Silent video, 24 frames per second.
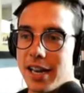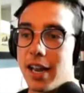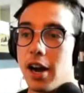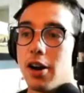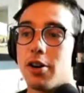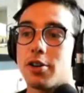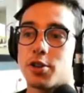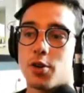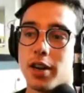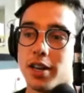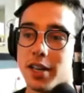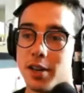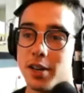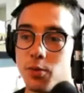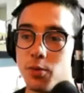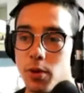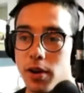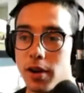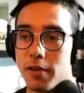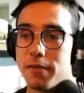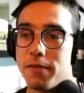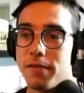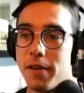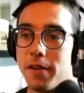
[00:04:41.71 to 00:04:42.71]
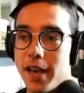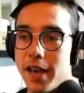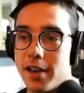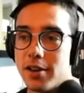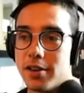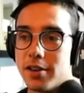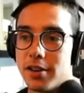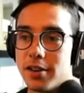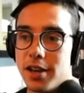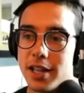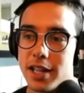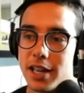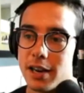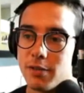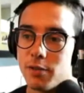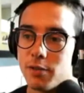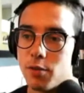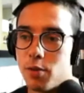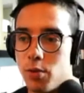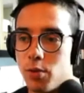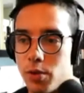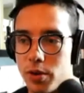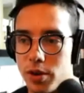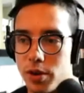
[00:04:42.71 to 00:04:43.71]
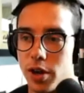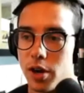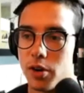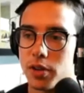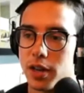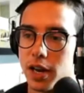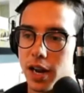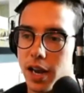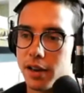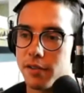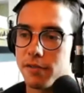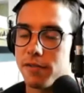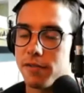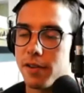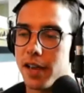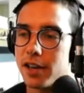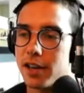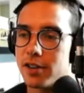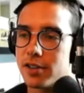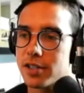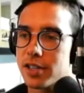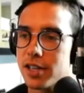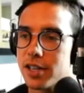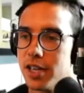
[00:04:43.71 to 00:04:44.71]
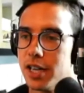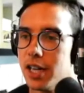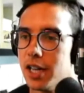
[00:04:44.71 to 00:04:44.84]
also I didn't want to fail, and then everyone would know that I had failed.